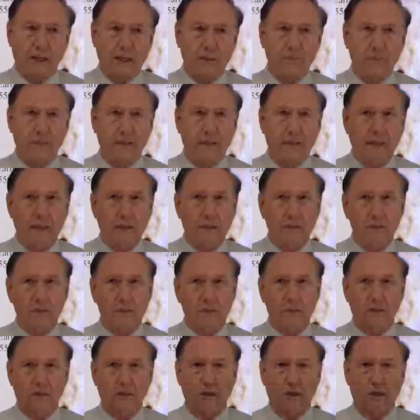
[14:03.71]
that
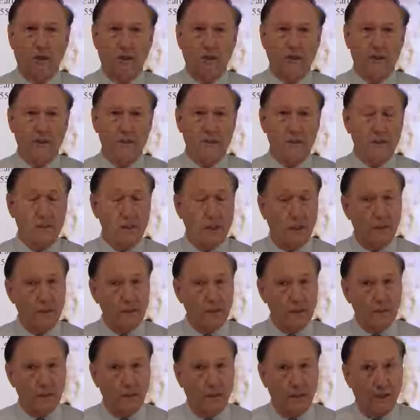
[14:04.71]
means on the sun
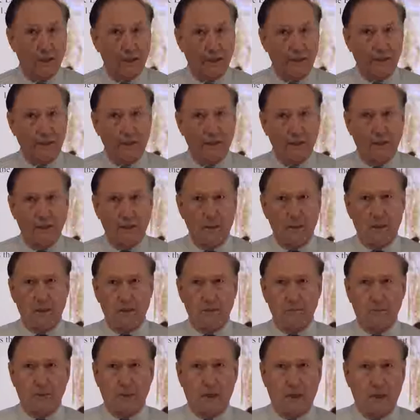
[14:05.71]
side,
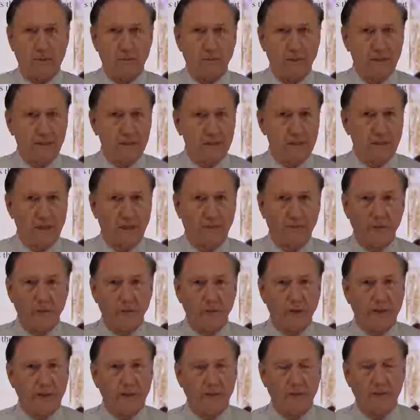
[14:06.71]
probably 700
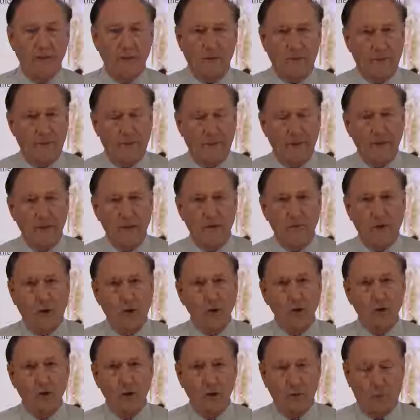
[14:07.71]
or 800 feet of
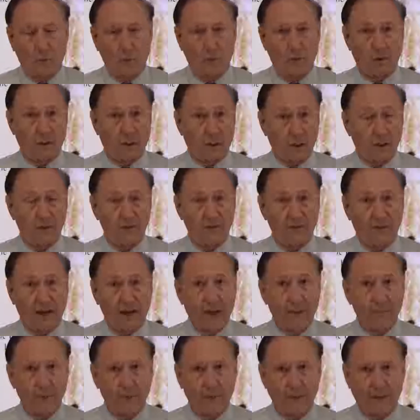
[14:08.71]
ocean water got
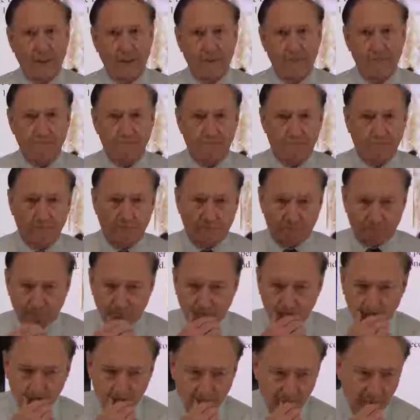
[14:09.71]
evaporated.
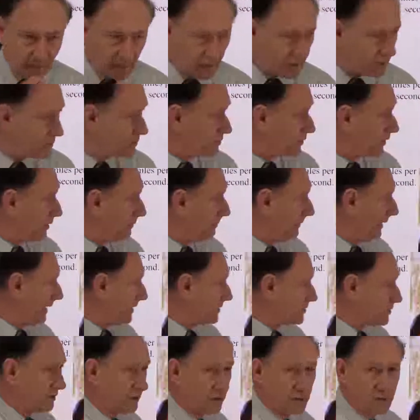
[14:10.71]
So you
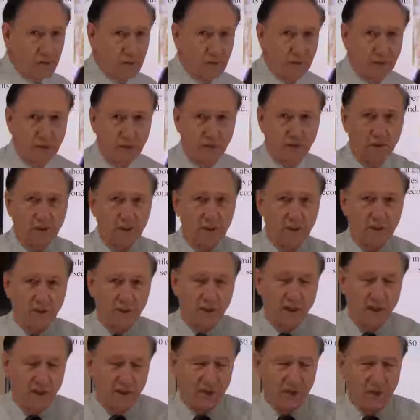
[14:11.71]
imagine those
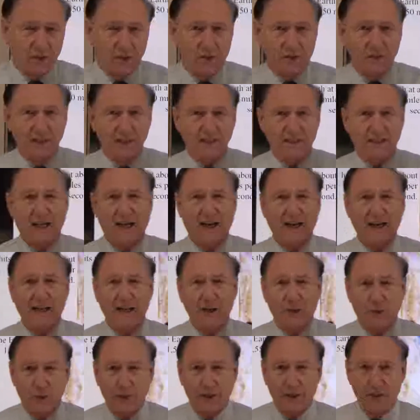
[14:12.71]
little
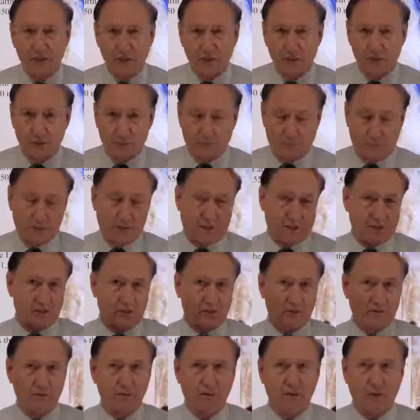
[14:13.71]
tiny creatures,
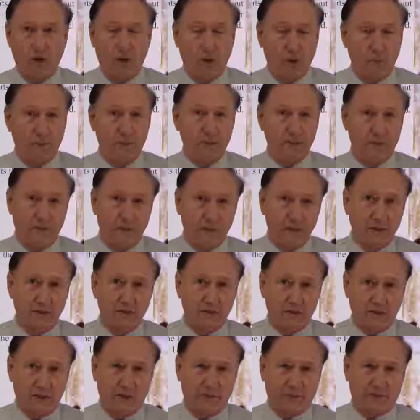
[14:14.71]
plus a whole bunch of other
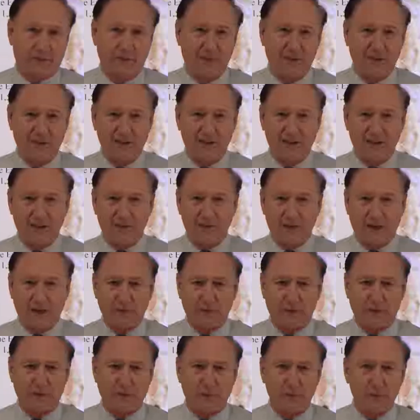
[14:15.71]
stuff,
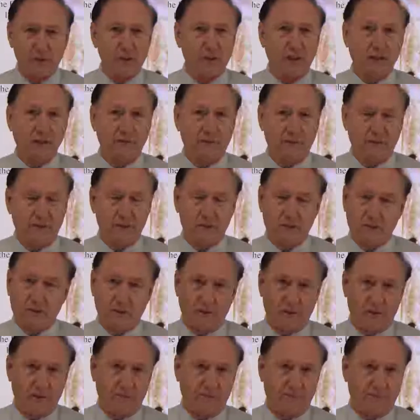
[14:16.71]
everything from jellyfish
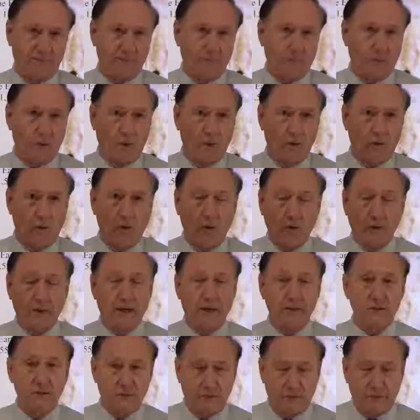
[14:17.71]
to all
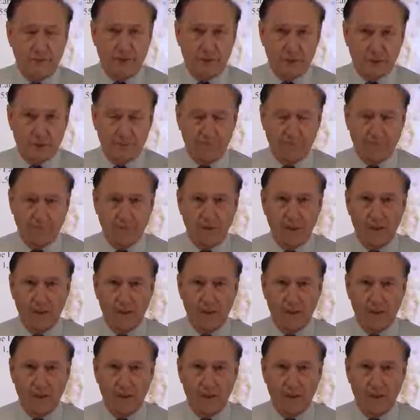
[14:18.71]
kinds of fish.